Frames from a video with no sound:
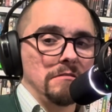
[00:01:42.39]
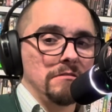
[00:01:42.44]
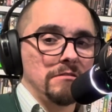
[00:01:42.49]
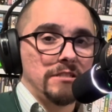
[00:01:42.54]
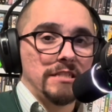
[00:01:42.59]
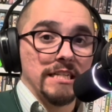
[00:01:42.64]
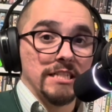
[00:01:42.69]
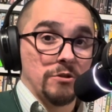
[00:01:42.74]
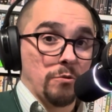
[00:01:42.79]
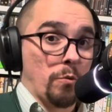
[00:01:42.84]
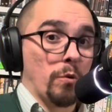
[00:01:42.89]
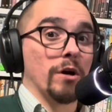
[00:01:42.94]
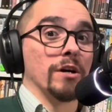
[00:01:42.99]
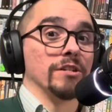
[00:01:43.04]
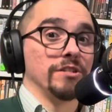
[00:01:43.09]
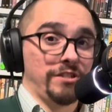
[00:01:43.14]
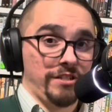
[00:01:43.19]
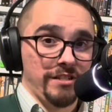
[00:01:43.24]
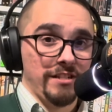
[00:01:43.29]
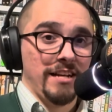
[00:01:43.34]
gets
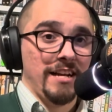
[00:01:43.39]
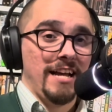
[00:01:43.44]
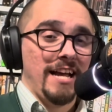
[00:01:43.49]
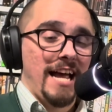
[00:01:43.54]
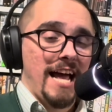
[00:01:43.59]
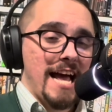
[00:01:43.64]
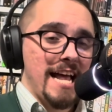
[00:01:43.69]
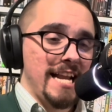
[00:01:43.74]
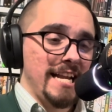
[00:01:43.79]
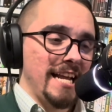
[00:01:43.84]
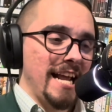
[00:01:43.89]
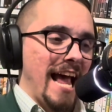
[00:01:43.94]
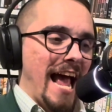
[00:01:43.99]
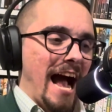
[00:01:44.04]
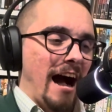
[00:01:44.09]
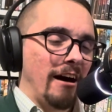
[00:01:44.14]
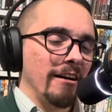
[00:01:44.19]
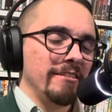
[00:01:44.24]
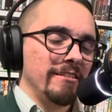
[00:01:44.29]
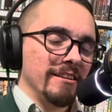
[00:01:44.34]
worse, and it
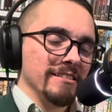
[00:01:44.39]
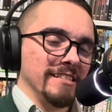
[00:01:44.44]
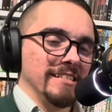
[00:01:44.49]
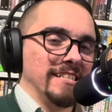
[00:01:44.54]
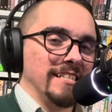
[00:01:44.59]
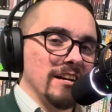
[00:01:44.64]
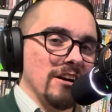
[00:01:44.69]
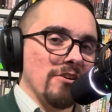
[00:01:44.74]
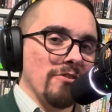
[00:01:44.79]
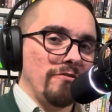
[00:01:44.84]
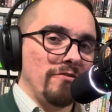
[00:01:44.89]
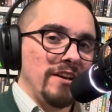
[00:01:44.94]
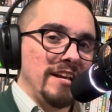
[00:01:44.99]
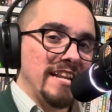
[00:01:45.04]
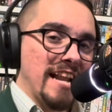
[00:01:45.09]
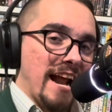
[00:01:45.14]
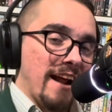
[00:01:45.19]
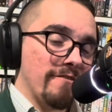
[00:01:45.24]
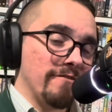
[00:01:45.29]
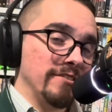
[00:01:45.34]
outdoes itself in
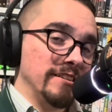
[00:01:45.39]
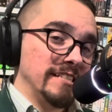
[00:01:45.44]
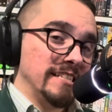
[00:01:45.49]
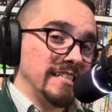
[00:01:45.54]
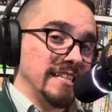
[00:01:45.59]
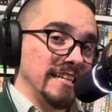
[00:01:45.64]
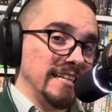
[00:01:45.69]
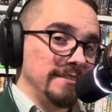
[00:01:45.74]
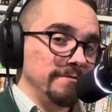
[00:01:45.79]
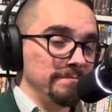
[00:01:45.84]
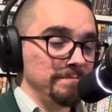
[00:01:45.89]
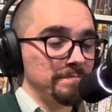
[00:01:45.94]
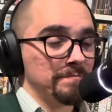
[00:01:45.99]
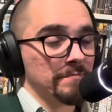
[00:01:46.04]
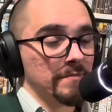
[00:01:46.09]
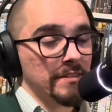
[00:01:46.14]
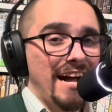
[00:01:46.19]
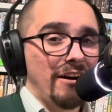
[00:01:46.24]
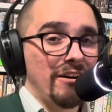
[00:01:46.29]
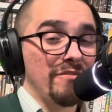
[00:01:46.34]
every scene. Now, if